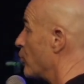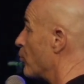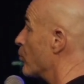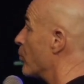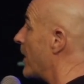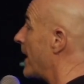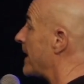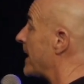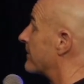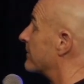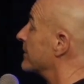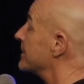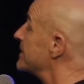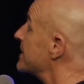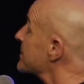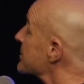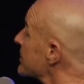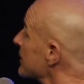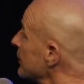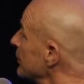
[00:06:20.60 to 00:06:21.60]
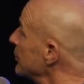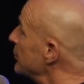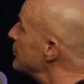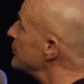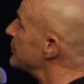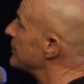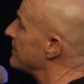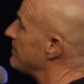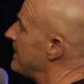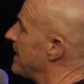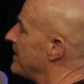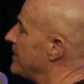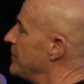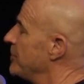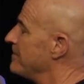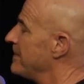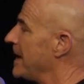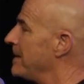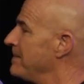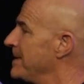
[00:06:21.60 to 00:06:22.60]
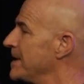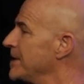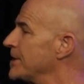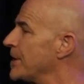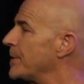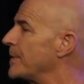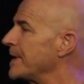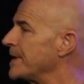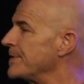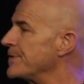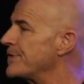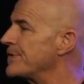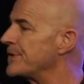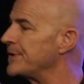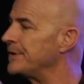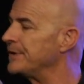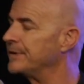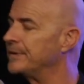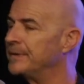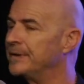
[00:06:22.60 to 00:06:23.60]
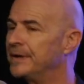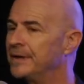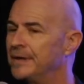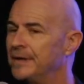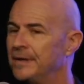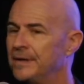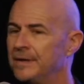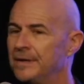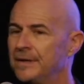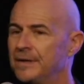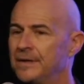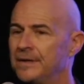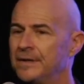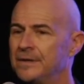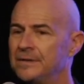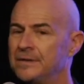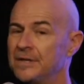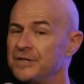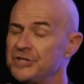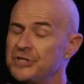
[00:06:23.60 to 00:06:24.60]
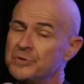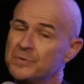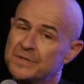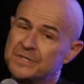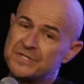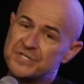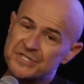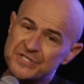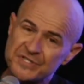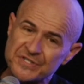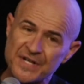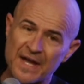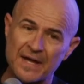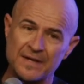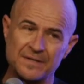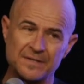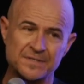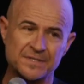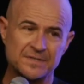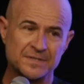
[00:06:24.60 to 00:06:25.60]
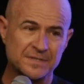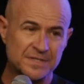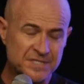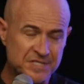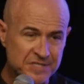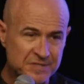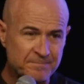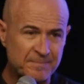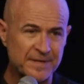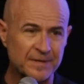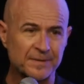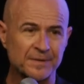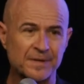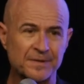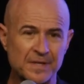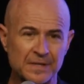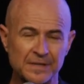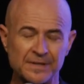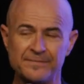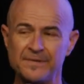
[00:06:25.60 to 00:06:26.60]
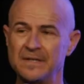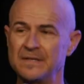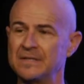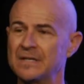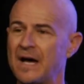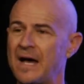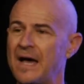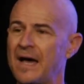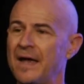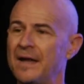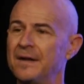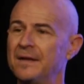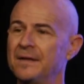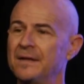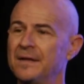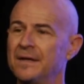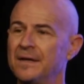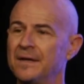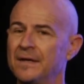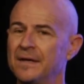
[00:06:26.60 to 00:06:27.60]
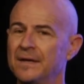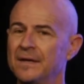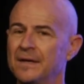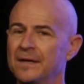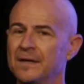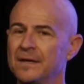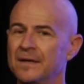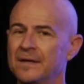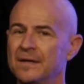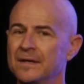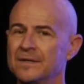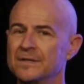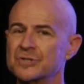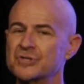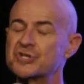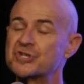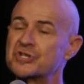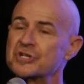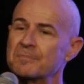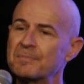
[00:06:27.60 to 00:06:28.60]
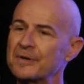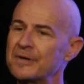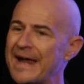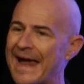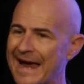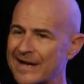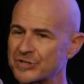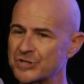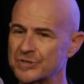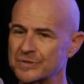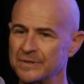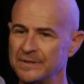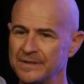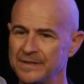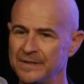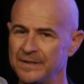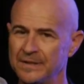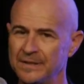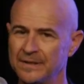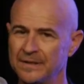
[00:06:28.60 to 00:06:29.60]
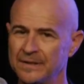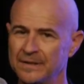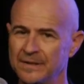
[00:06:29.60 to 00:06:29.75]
whatever disillusionment you may be going through, that you would sense the Spirit of the living God supernaturally